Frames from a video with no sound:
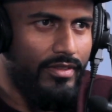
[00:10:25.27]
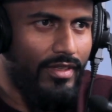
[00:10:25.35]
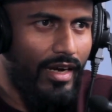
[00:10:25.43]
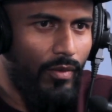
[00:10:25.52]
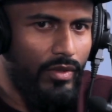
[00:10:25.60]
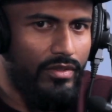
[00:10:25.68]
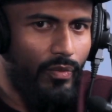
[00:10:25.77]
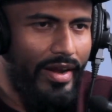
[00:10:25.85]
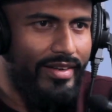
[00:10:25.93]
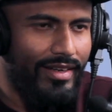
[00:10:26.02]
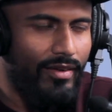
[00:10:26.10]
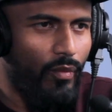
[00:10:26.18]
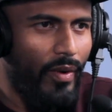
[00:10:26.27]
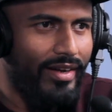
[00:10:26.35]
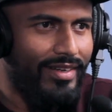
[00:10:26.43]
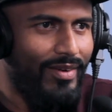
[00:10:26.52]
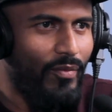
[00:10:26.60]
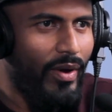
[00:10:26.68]
I was waiting.
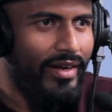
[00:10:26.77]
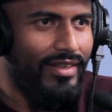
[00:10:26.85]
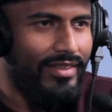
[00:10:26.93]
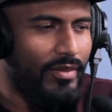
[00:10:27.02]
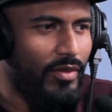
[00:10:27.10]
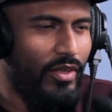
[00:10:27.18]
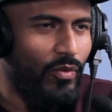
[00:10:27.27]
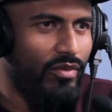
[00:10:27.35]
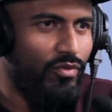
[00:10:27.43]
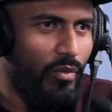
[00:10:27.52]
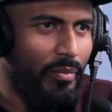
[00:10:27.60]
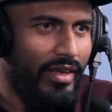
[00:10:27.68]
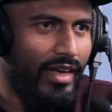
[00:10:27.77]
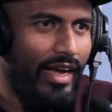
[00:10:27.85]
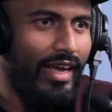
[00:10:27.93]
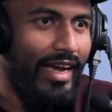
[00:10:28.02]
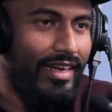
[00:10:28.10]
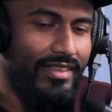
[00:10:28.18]
Even for me,
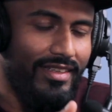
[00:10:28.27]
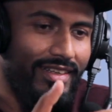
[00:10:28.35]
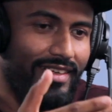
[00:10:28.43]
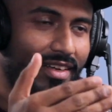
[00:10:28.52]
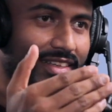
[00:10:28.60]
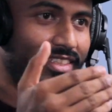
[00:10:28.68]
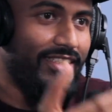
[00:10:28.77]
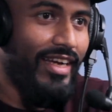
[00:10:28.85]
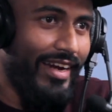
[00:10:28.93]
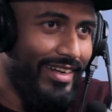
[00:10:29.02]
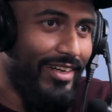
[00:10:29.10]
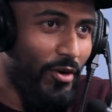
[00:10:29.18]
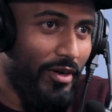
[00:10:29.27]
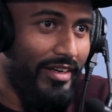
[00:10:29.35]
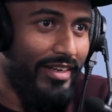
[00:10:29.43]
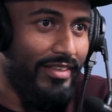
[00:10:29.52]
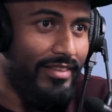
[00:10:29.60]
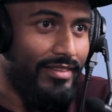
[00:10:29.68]
I had decided
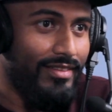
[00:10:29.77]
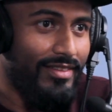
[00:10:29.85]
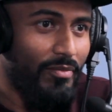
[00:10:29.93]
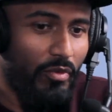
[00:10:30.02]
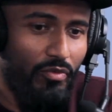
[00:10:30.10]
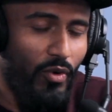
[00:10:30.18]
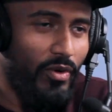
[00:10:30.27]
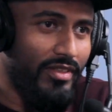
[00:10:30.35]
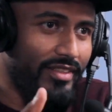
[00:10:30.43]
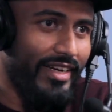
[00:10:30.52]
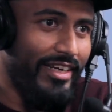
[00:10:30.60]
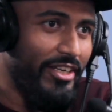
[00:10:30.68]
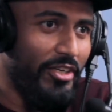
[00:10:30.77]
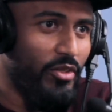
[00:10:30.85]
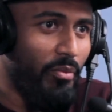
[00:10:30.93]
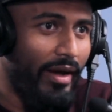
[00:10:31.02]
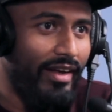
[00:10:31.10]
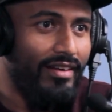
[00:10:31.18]
already before getting
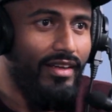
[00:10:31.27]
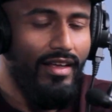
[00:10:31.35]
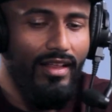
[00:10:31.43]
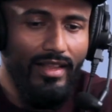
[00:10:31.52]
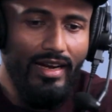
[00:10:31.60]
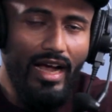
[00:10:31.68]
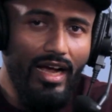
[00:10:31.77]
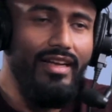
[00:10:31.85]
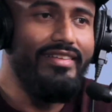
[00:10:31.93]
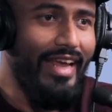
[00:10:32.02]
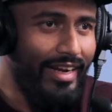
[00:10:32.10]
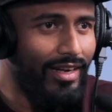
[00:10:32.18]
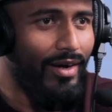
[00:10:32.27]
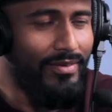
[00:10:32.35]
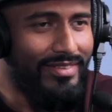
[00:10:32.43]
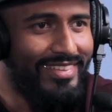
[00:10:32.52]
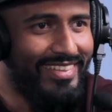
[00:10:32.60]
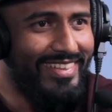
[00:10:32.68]
into mat that I'll take
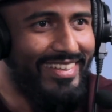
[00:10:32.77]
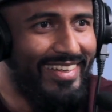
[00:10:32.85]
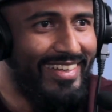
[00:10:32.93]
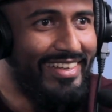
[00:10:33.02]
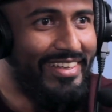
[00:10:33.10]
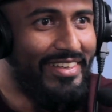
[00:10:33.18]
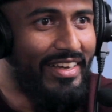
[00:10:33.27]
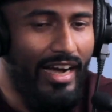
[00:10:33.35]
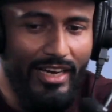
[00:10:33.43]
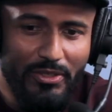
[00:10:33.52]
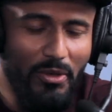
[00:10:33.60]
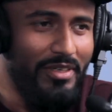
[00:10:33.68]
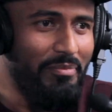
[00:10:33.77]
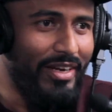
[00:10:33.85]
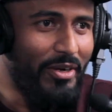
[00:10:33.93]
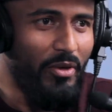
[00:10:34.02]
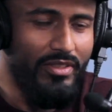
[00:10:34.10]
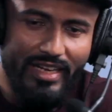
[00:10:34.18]
down. I told my
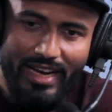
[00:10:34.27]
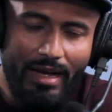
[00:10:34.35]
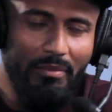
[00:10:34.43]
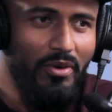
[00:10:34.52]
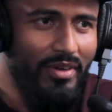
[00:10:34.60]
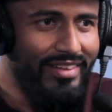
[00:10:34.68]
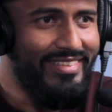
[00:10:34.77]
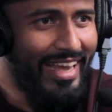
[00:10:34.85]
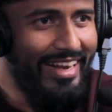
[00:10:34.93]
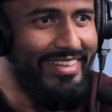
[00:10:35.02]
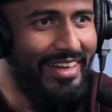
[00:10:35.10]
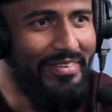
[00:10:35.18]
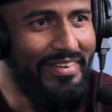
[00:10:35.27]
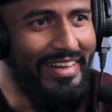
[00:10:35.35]
coach, I'm gonna take down.